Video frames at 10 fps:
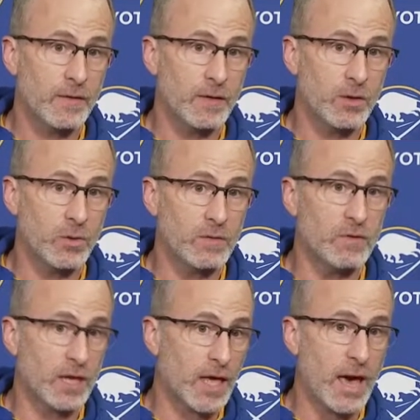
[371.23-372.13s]
you know,
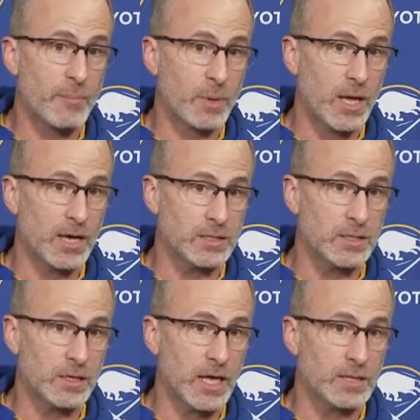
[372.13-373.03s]
even to capitalize
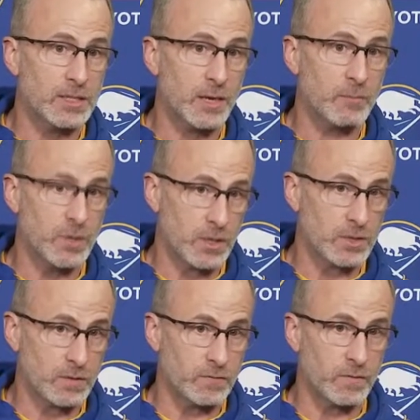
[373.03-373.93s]
against them
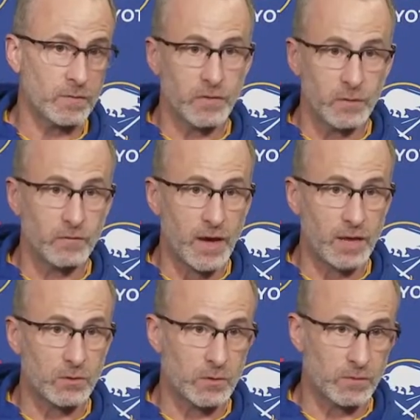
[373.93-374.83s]
because of the fear
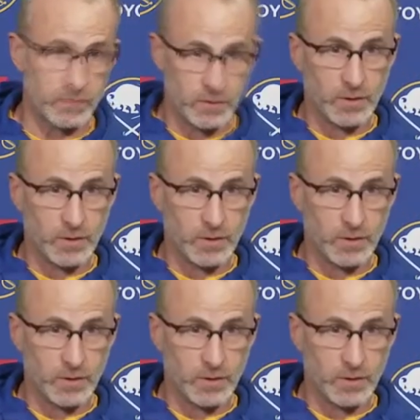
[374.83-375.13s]
factor of